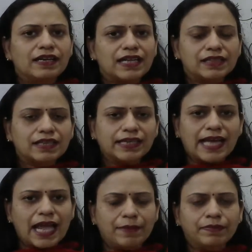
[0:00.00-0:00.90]
till the
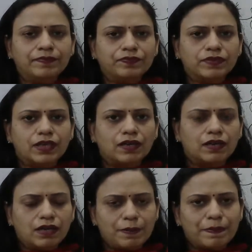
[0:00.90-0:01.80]
time
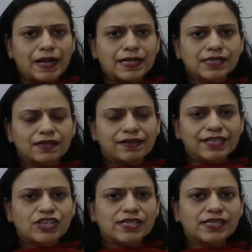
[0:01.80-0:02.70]
the impulse
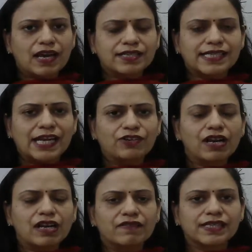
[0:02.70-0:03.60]
reaches our
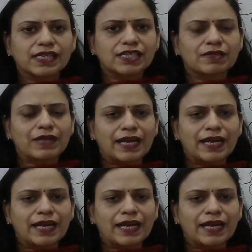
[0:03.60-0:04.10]
central nervous system,